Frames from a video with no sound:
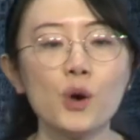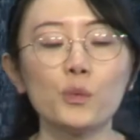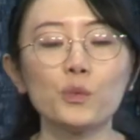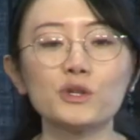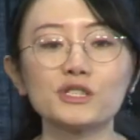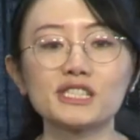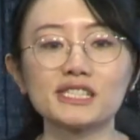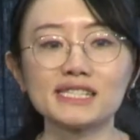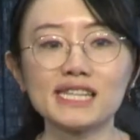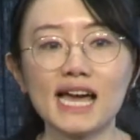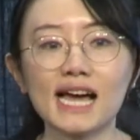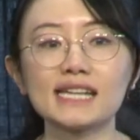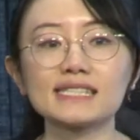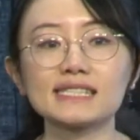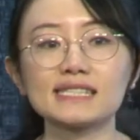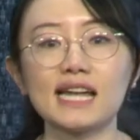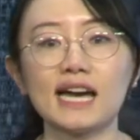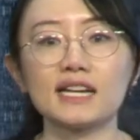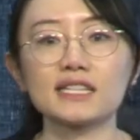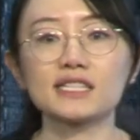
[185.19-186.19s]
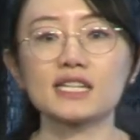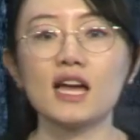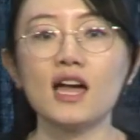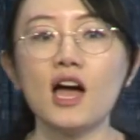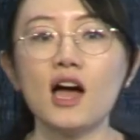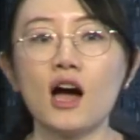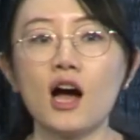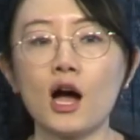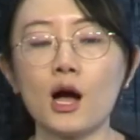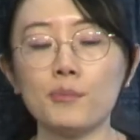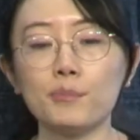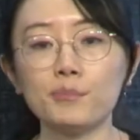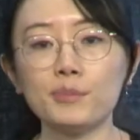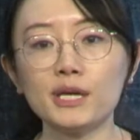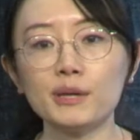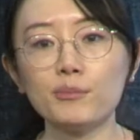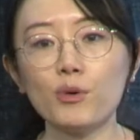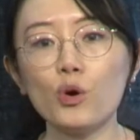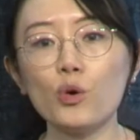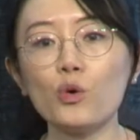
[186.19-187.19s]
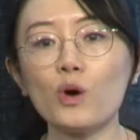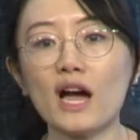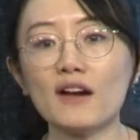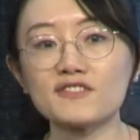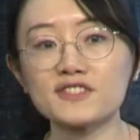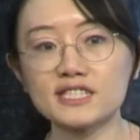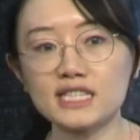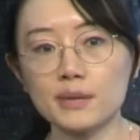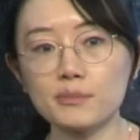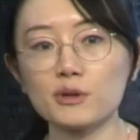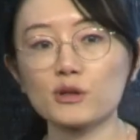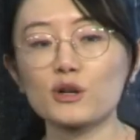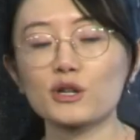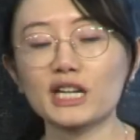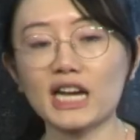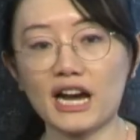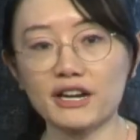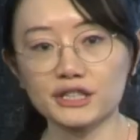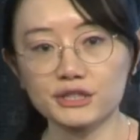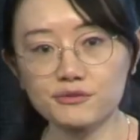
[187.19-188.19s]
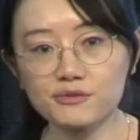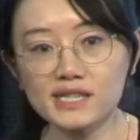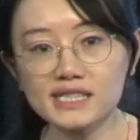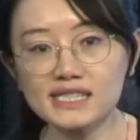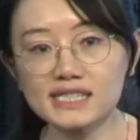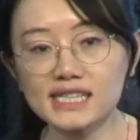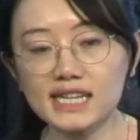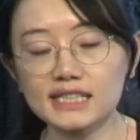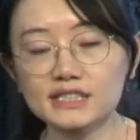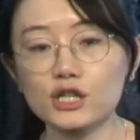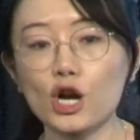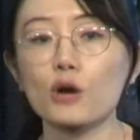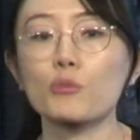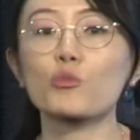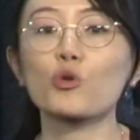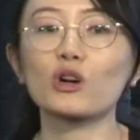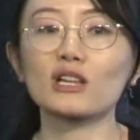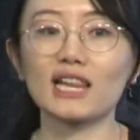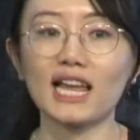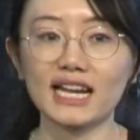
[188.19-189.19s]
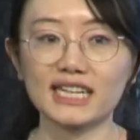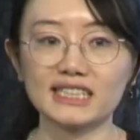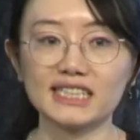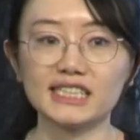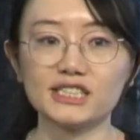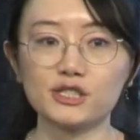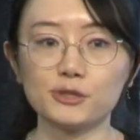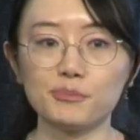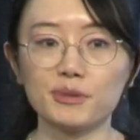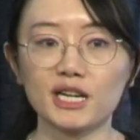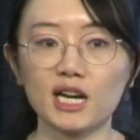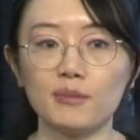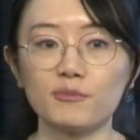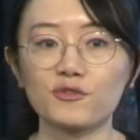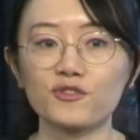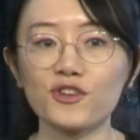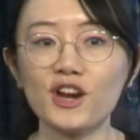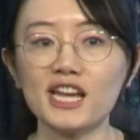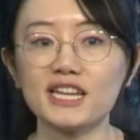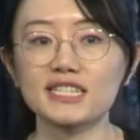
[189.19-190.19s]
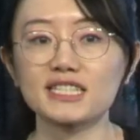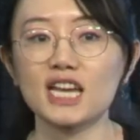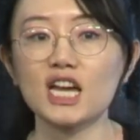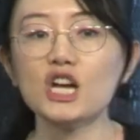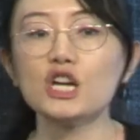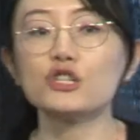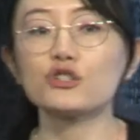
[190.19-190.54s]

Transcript: which says that people who have similar characteristics are more likely to become friends.